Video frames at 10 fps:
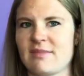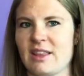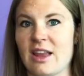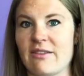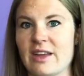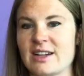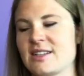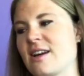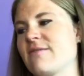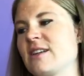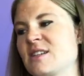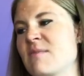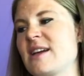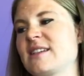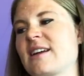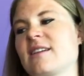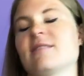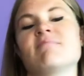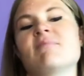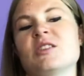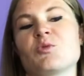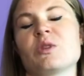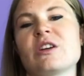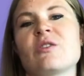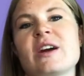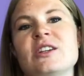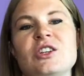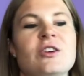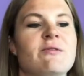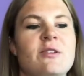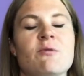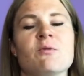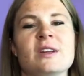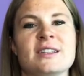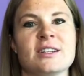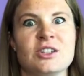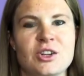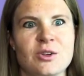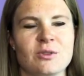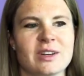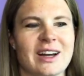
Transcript: Love that stuff. It's amazing. It's really great too if you listen to,